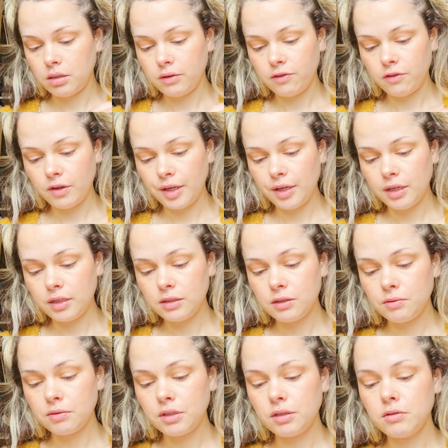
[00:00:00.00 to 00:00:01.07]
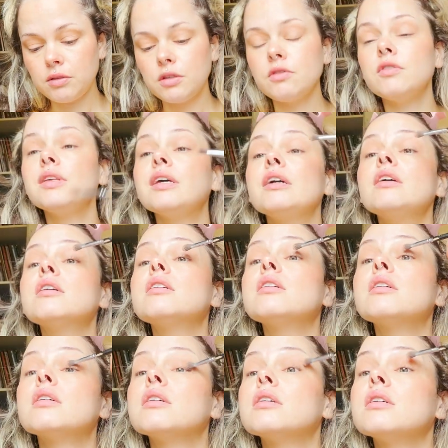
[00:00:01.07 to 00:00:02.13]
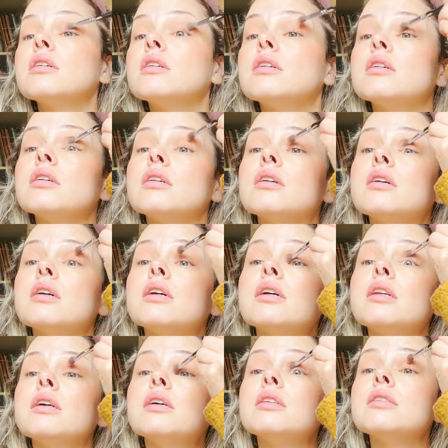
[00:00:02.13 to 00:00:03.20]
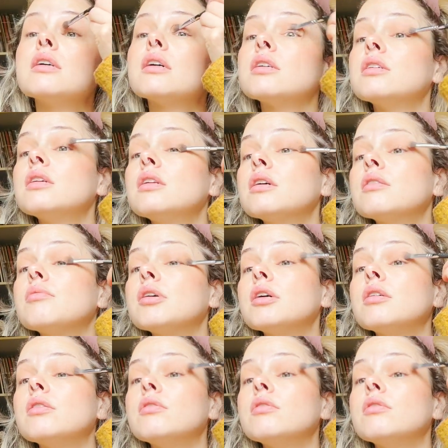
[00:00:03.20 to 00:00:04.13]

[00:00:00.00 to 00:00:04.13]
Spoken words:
Vegas when I was over there. And it's actually like one of